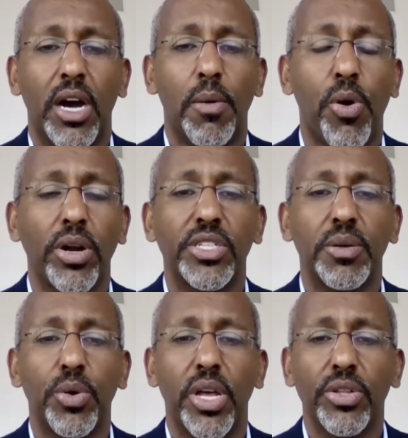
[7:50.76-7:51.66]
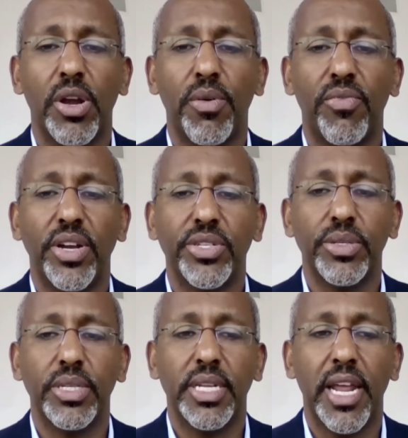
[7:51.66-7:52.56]
Our partnership with healthcare
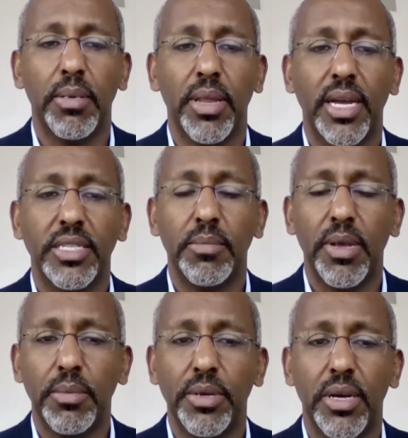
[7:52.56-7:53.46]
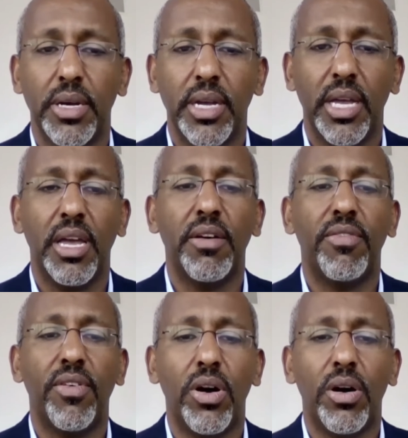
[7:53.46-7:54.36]
professionals is enabling us to be able to
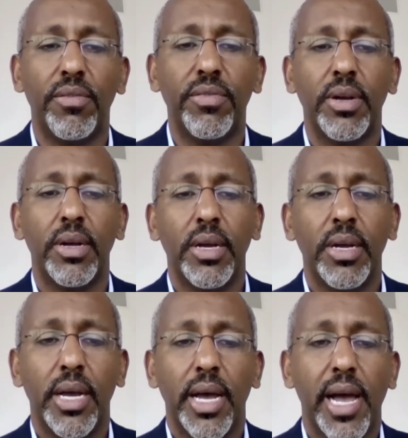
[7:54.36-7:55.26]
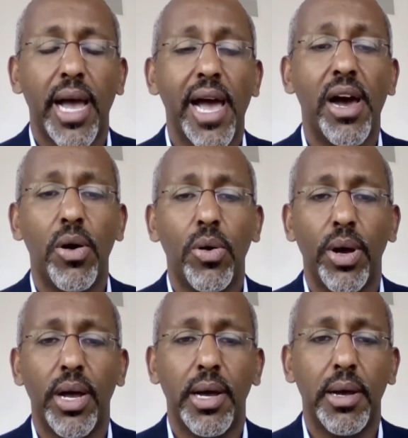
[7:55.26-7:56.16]
evolve
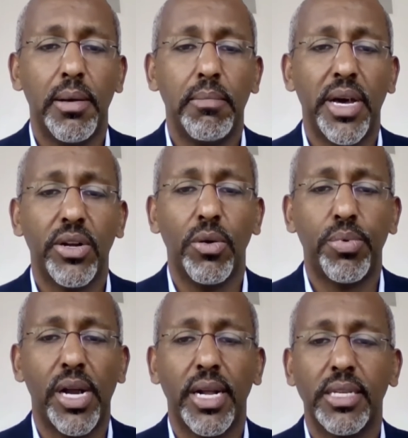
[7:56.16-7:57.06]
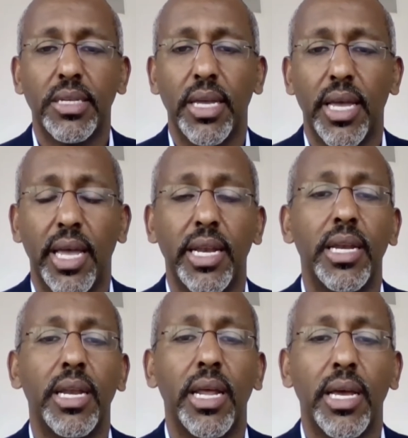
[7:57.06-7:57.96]
how medical products
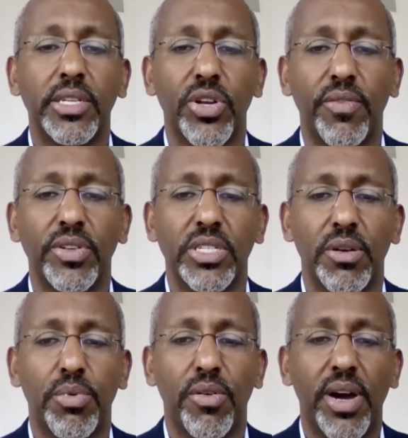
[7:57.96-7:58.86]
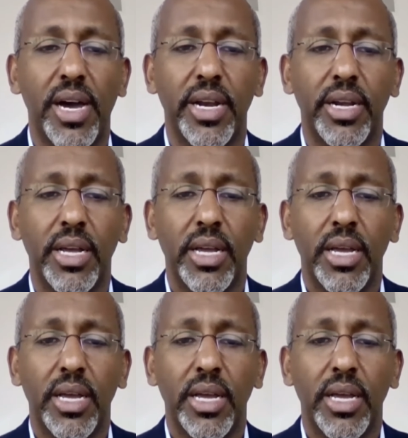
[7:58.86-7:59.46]
and services are provided